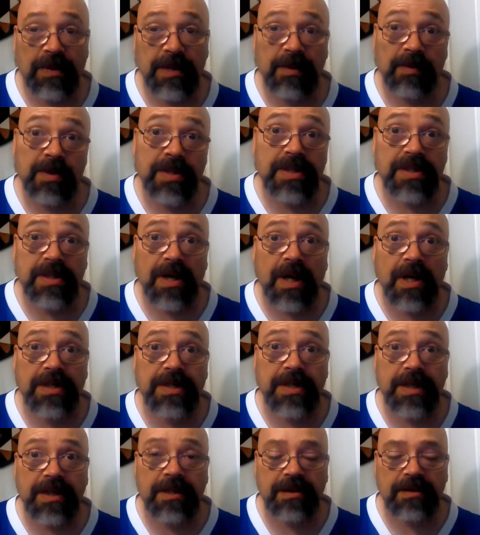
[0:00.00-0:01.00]
It was
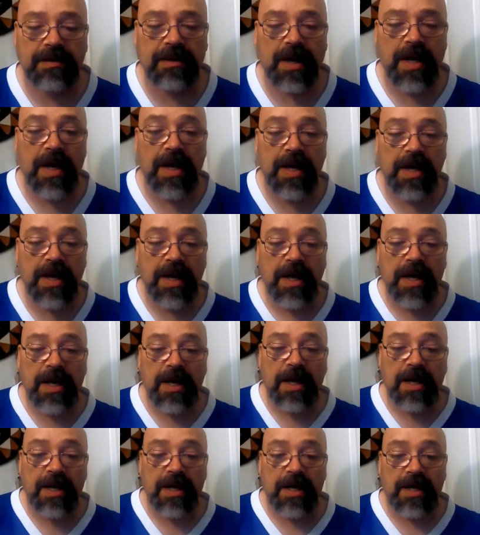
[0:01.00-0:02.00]
toxic.
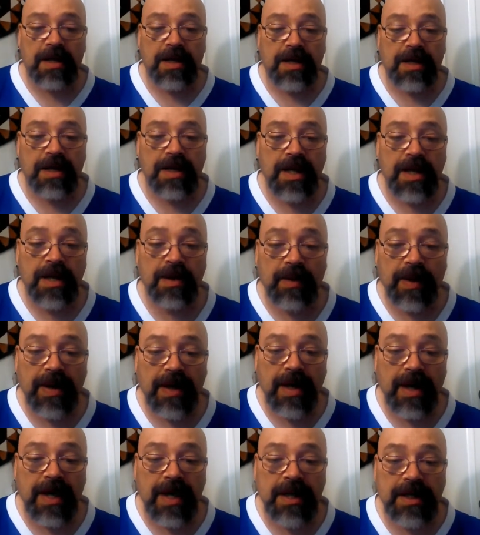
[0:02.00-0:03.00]

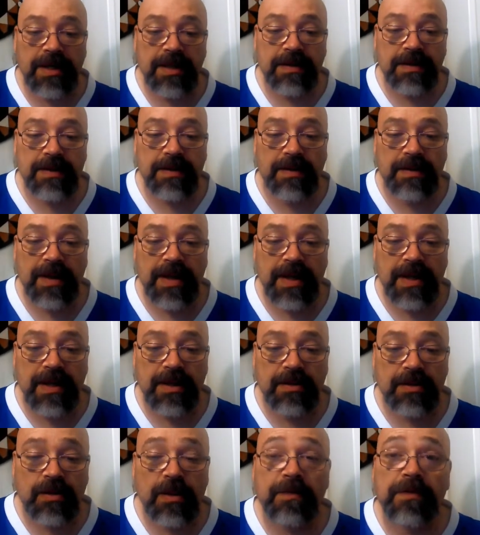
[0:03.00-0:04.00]
Anyway,
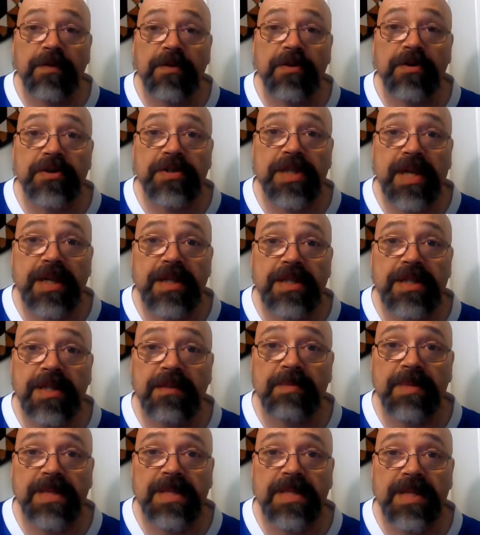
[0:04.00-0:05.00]
no further sightings
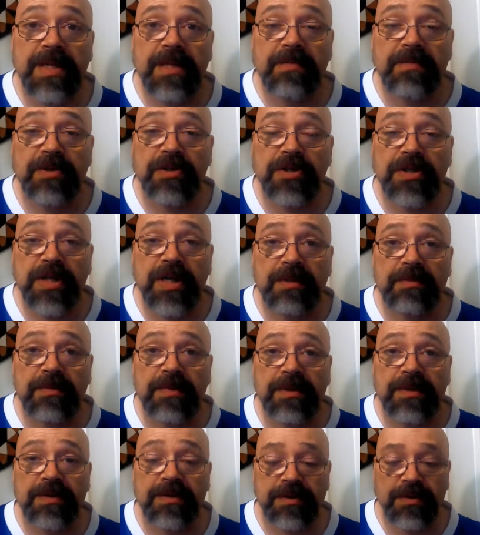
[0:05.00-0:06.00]
have been seen of the ship.
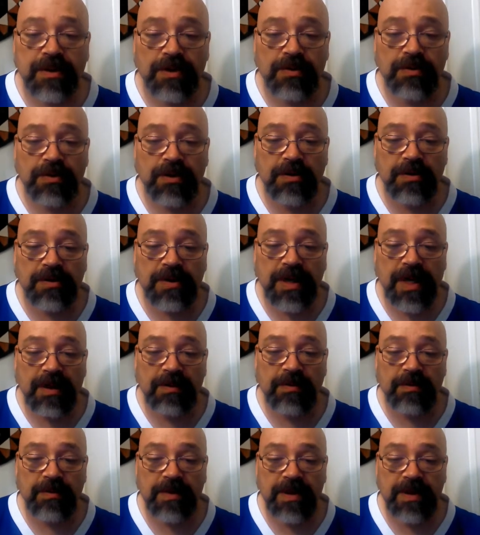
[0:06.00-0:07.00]
So who knows
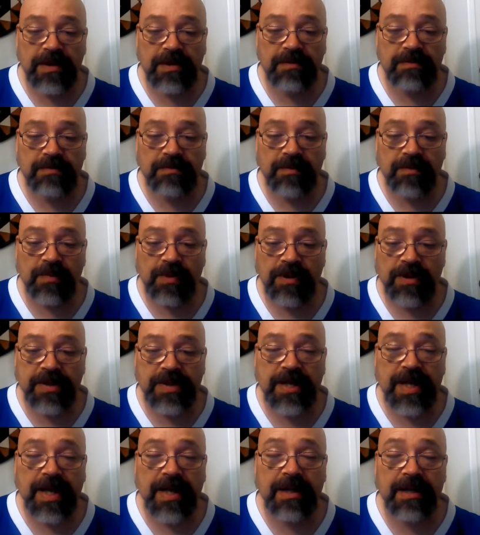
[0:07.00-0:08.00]
where
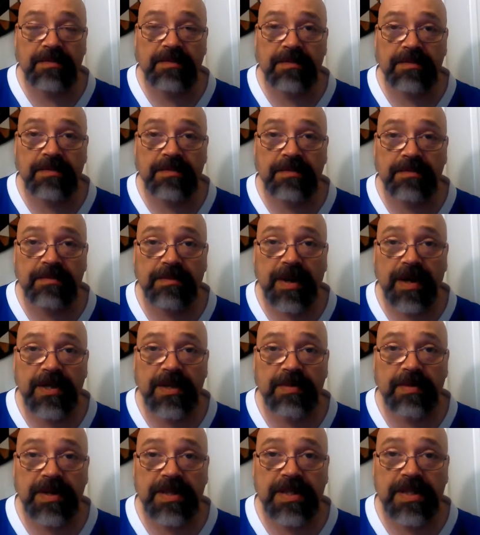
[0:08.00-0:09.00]
it's at?
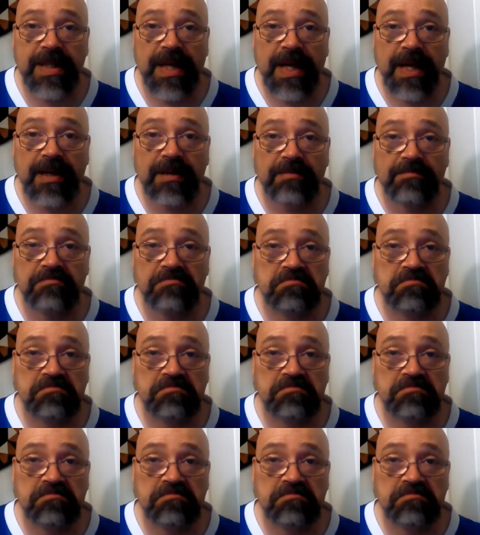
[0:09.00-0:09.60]
Possibly sank.